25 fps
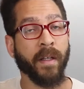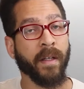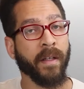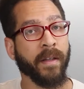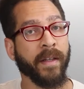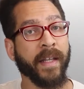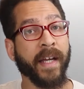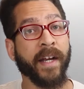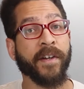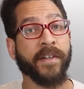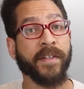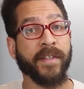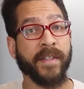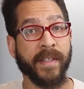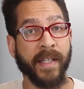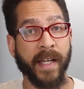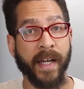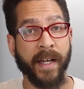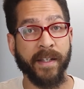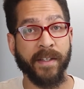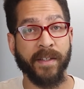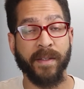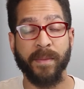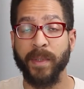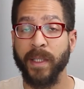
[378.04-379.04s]
They are
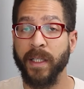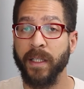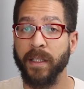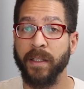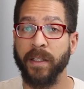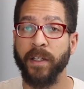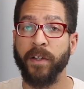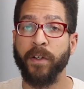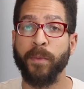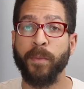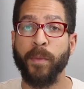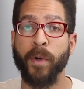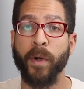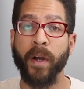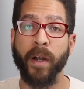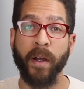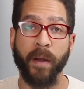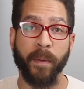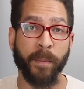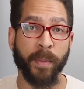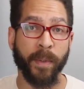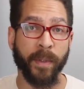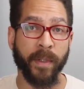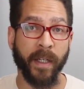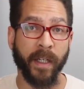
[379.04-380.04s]
designed to be a little more
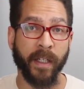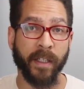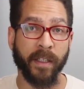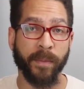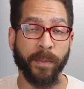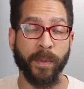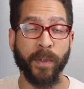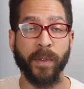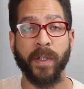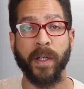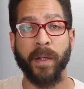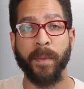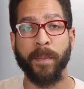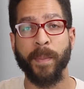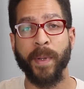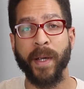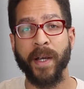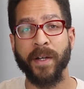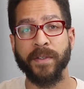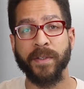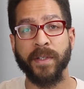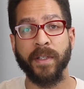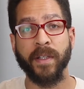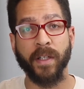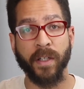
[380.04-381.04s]
unpredictable
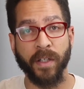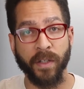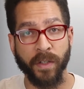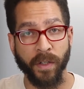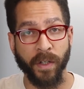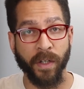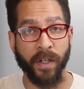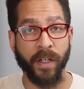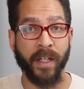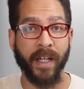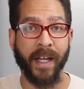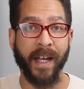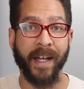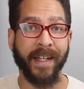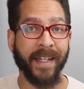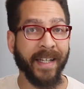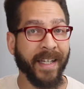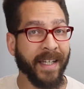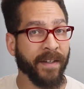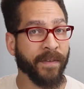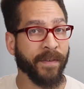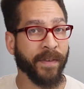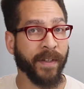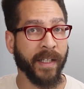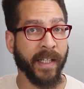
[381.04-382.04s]
compared to the good and
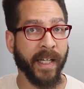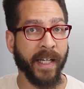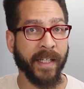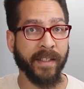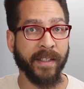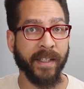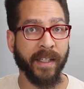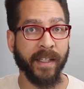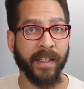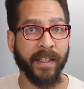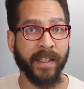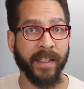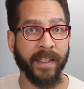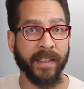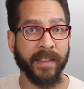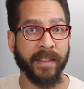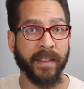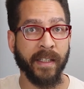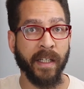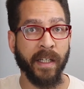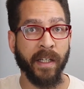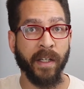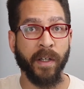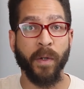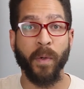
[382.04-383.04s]
evil identities,
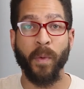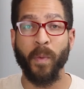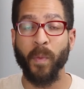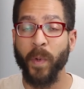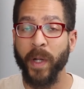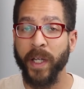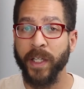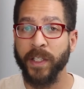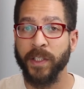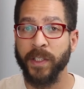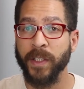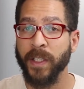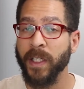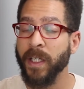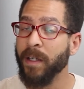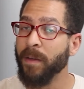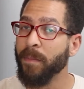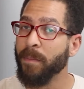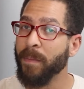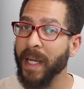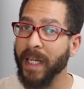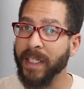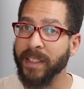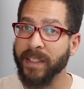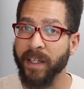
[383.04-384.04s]
which
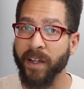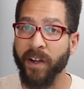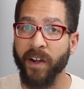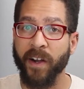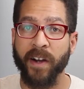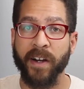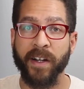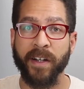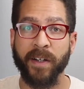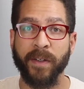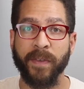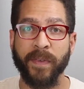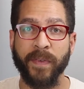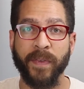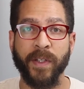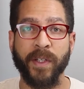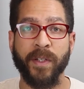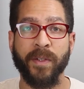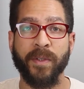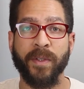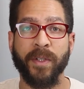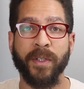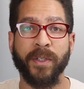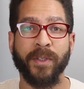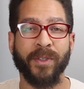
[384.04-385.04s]
makes it harder for you
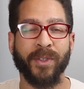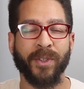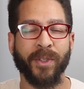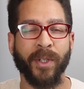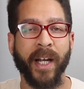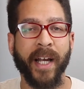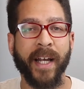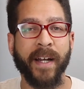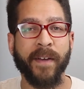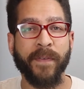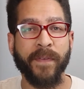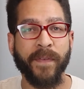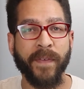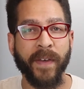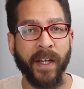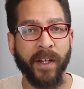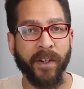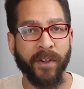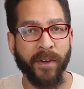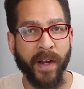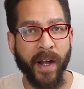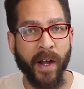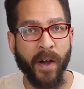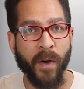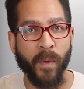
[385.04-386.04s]
to try to
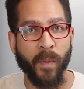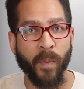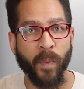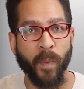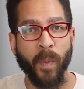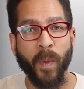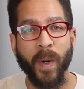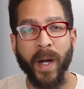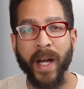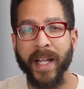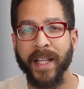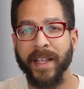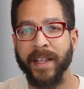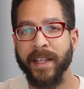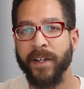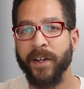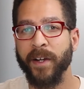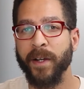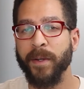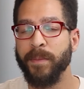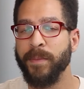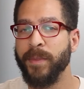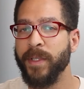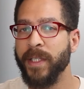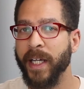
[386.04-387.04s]
figure out what their
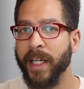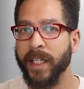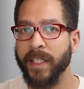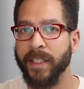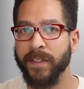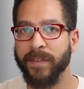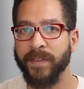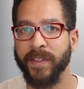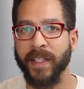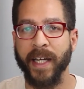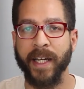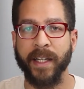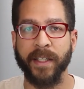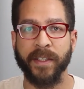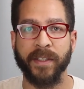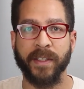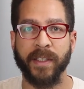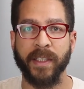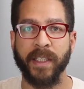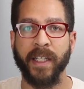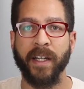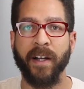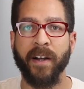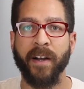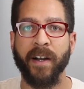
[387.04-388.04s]
objectives
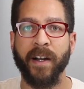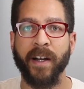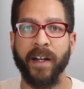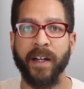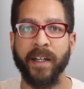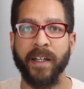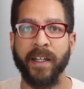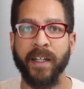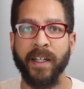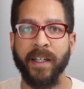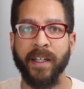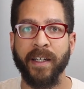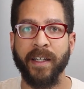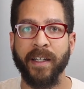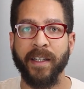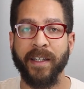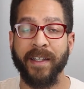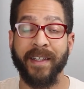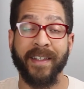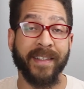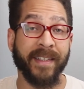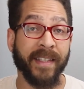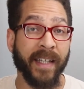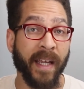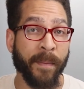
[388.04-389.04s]
actually are. And
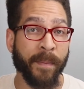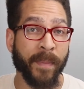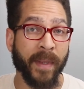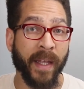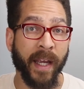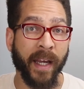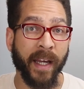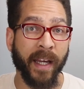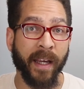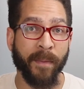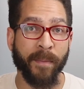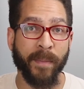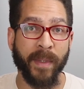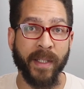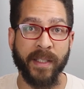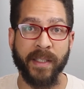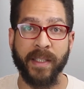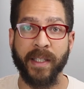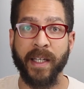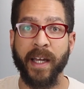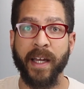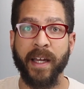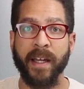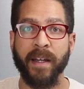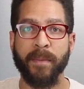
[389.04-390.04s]
the same thing can be
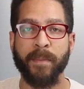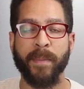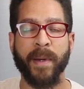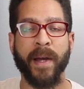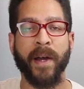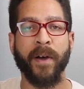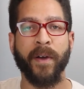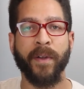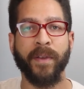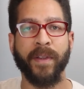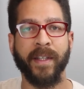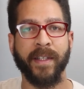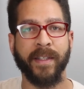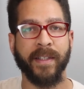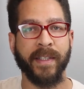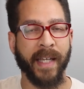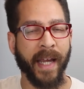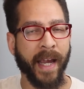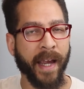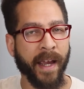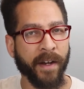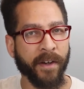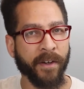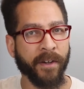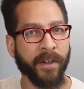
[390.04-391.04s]
said about the
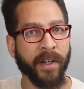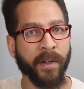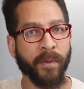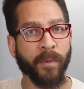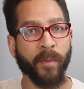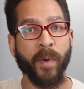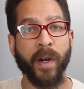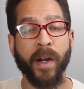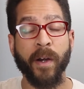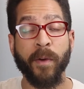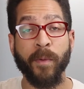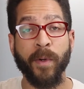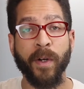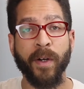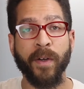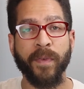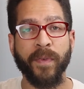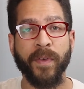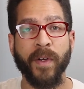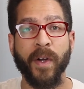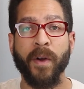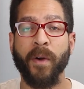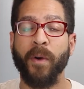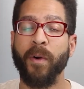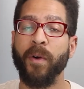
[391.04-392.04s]
Tanner and Werewolf
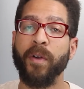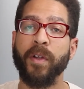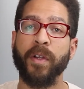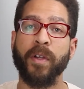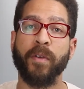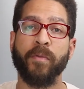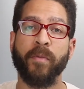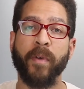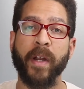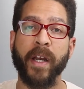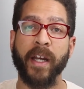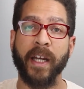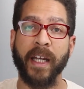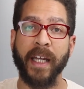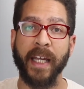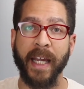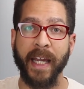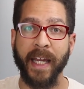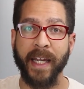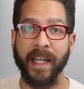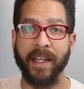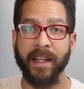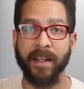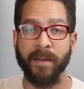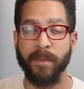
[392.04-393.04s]
or the
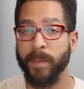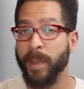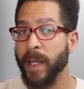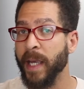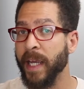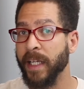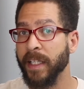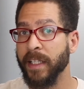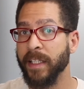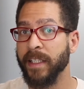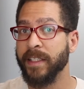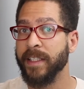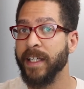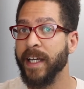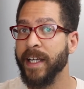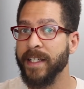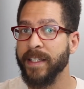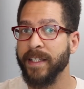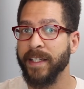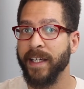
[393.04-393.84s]
Renegade in Bang the Dice